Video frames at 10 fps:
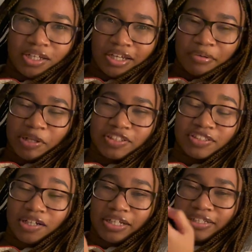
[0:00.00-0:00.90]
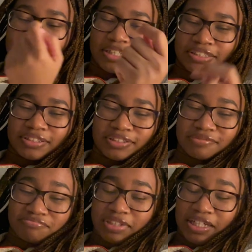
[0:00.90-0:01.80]
I mean, I saw it. I guess
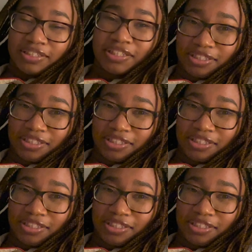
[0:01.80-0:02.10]
I